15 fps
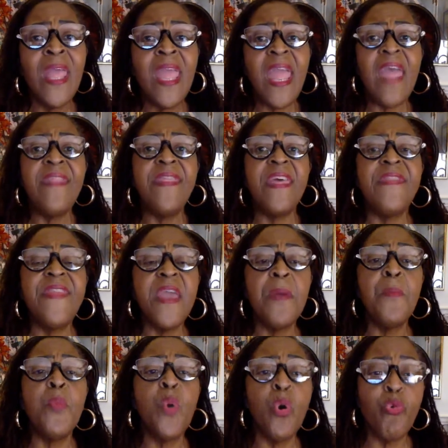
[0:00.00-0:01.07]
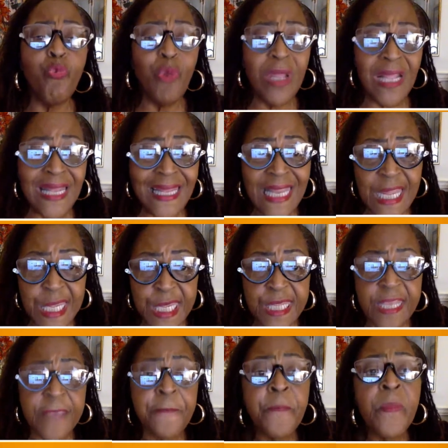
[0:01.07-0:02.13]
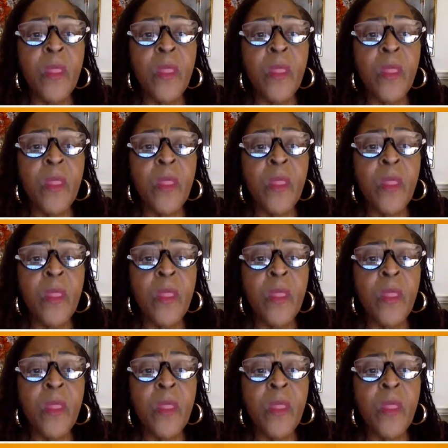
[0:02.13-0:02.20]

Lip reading: and that they're more realistic